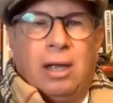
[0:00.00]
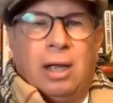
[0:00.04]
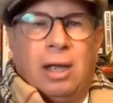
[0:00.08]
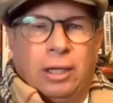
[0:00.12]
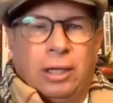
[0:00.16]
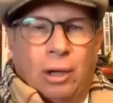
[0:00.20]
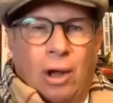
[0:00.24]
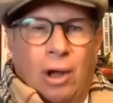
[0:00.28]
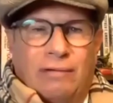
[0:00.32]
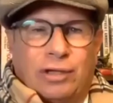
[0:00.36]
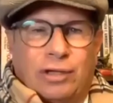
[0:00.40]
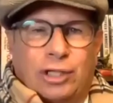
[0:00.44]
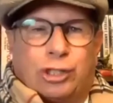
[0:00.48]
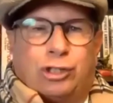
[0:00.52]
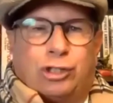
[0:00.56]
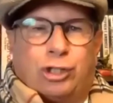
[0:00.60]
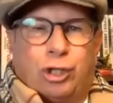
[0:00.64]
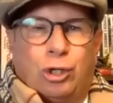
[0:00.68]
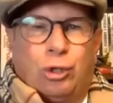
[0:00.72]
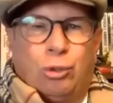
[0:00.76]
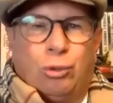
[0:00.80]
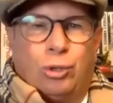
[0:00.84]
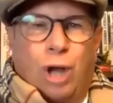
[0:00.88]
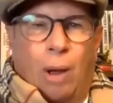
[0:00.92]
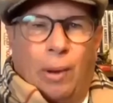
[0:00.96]
You have a
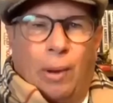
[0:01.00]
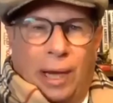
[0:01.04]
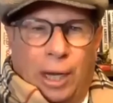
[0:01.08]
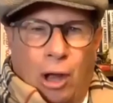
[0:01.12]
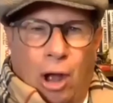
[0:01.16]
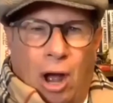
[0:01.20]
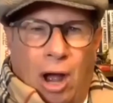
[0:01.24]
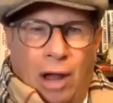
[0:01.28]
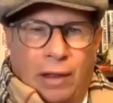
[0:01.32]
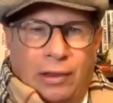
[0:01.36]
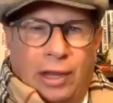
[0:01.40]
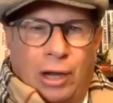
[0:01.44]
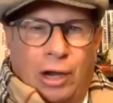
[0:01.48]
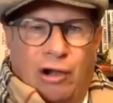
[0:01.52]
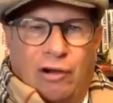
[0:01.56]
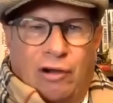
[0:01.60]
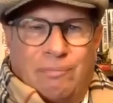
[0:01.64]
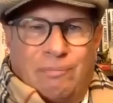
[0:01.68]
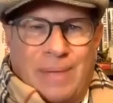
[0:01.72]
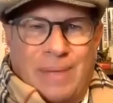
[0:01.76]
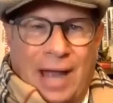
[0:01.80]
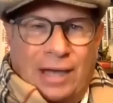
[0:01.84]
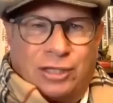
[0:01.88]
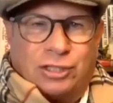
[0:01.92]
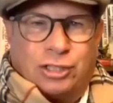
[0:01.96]
stew going on there of
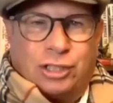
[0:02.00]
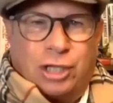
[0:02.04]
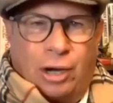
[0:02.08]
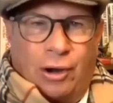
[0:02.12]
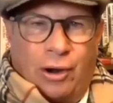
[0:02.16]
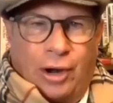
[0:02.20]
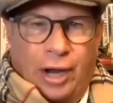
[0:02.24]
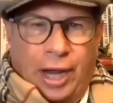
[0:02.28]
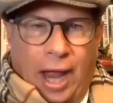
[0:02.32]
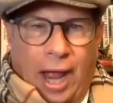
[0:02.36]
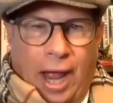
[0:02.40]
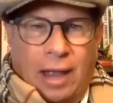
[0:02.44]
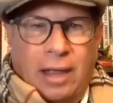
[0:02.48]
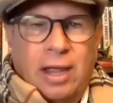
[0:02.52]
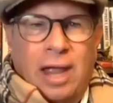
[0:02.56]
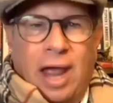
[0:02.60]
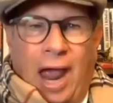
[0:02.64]
bacteria.